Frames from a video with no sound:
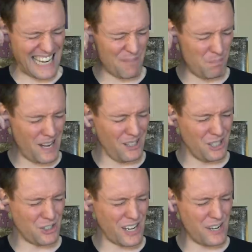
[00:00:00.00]
I
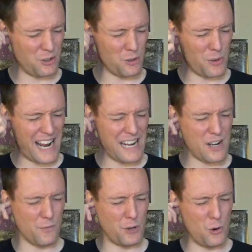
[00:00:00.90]
apologize to
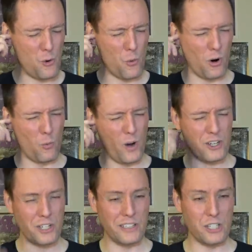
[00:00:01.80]
any of you who are
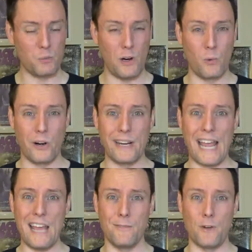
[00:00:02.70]
watching this while wearing
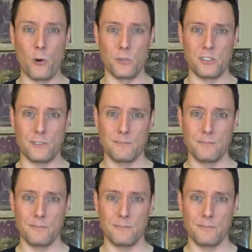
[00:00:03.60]
headphones.